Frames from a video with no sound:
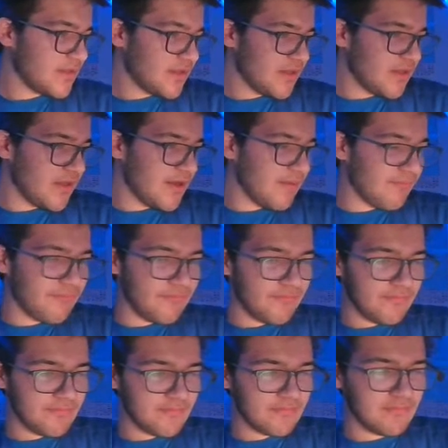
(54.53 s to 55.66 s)

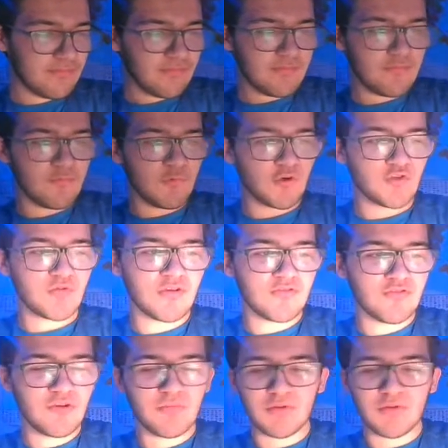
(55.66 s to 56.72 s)
We were supposed to do it,